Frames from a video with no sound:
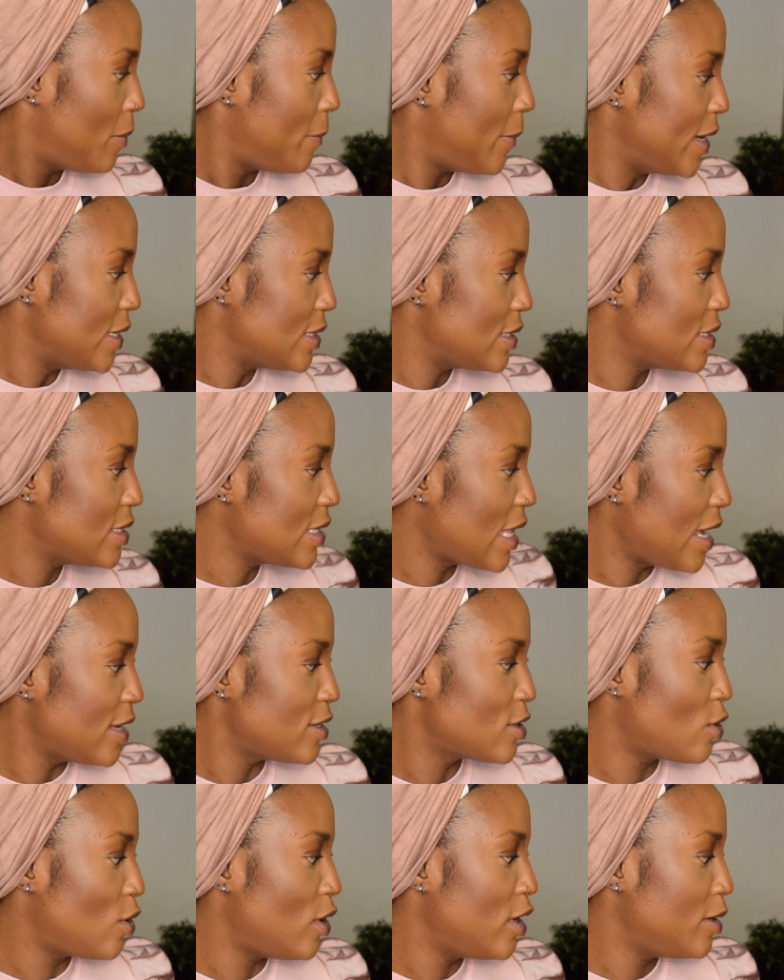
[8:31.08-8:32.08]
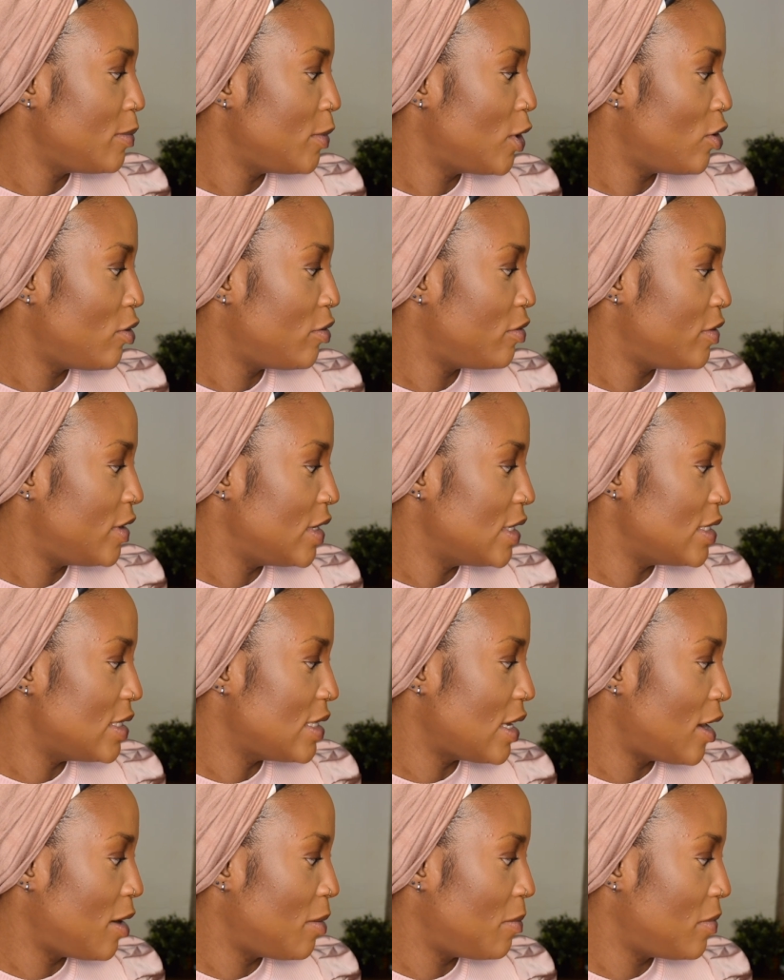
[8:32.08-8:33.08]
My sister is calling me on
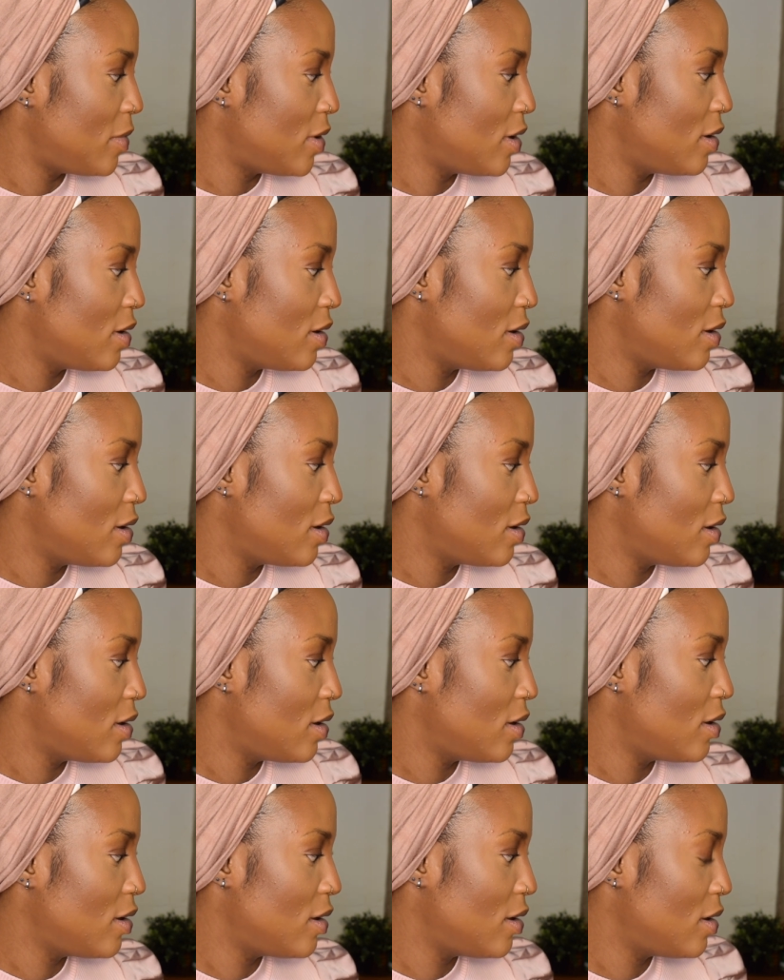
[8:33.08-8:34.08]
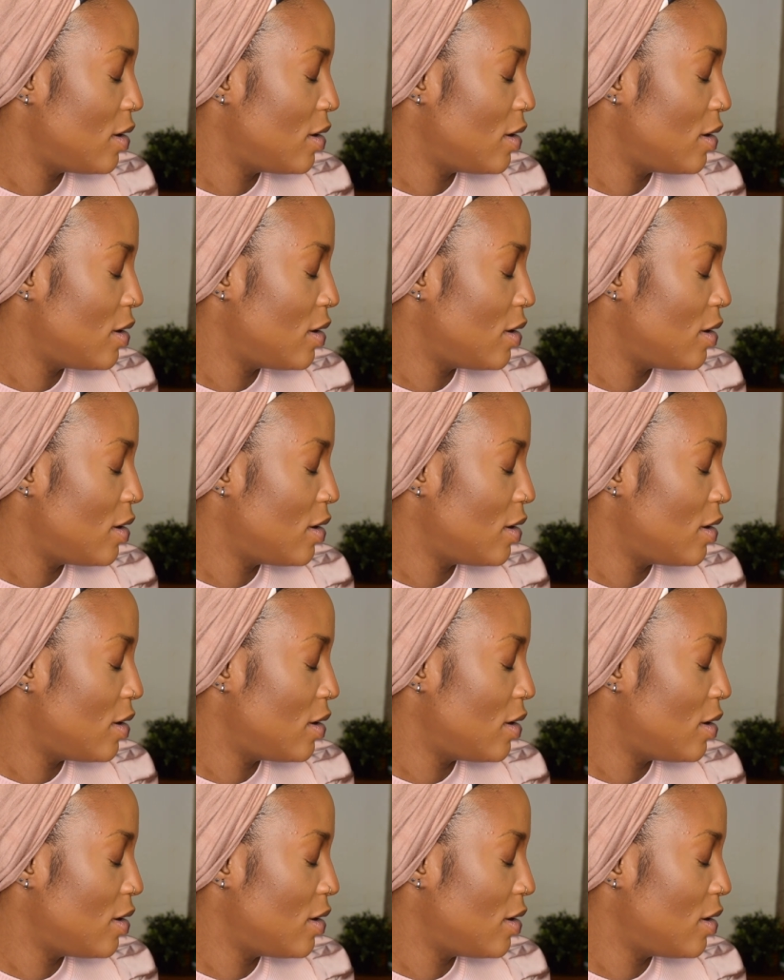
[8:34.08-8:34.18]
FaceTime.